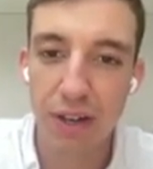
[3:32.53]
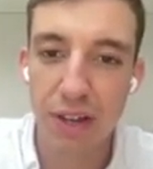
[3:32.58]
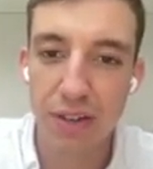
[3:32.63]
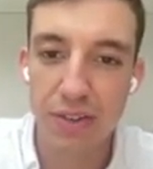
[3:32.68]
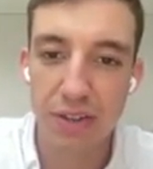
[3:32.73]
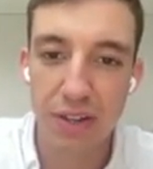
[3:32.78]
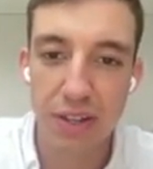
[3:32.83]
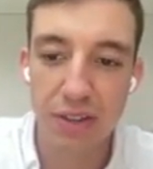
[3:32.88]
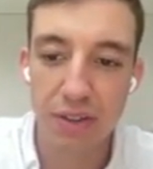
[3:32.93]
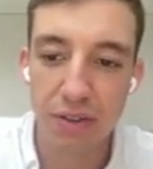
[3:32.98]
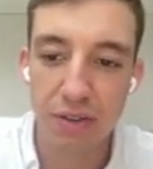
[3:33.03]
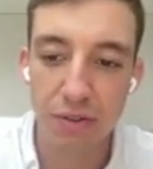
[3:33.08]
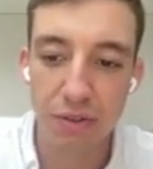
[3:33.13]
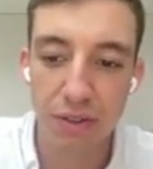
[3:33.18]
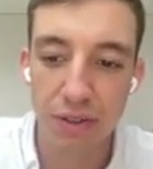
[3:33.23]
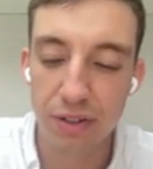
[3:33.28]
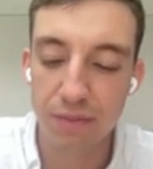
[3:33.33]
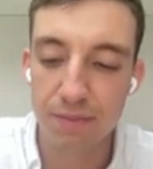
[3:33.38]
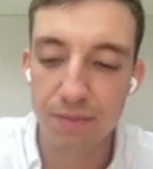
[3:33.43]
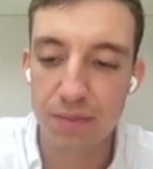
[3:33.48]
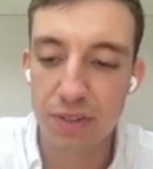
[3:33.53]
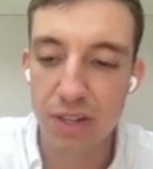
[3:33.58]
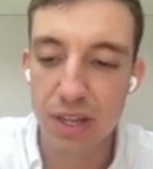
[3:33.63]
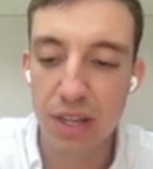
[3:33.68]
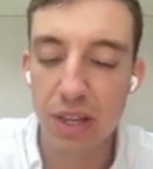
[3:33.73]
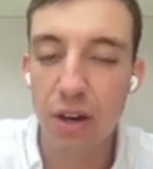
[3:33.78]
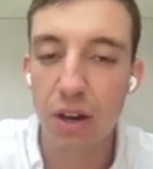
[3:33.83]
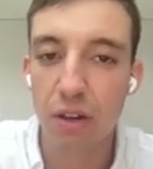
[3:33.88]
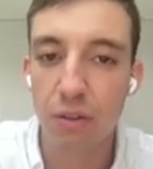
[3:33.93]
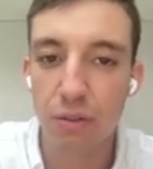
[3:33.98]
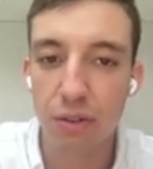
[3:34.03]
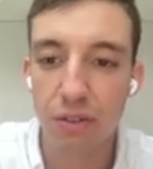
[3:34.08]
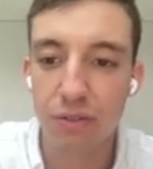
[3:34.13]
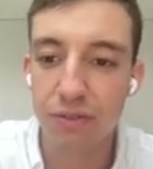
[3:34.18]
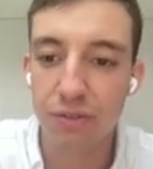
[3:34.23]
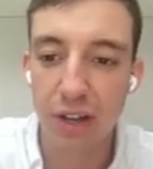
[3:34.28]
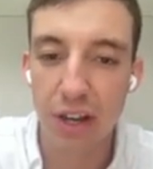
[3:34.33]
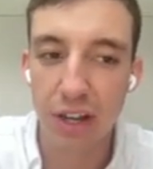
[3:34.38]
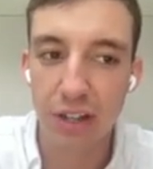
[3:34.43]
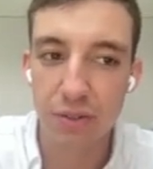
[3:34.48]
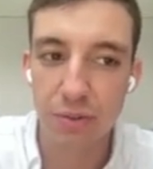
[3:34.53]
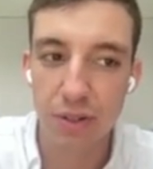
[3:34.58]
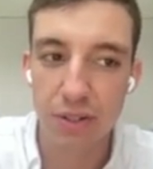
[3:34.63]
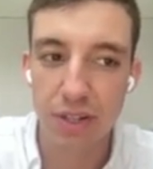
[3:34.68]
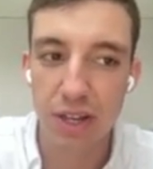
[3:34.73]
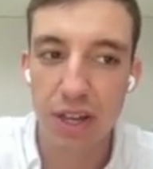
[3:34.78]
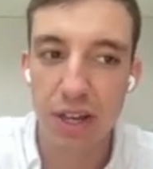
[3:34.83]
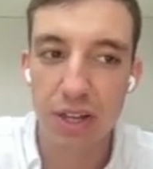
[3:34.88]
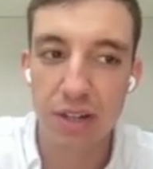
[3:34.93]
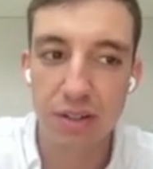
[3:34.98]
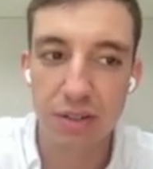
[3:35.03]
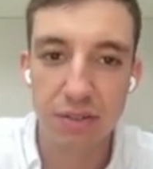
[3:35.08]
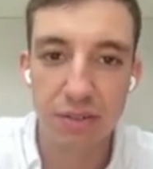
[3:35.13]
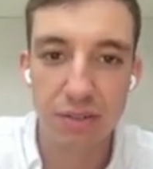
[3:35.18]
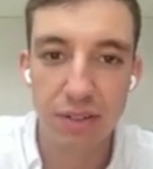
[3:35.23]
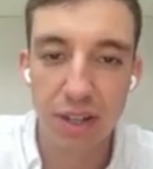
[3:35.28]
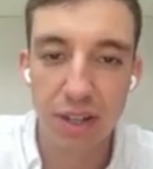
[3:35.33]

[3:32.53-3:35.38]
I see that you're the CEO of XYZ.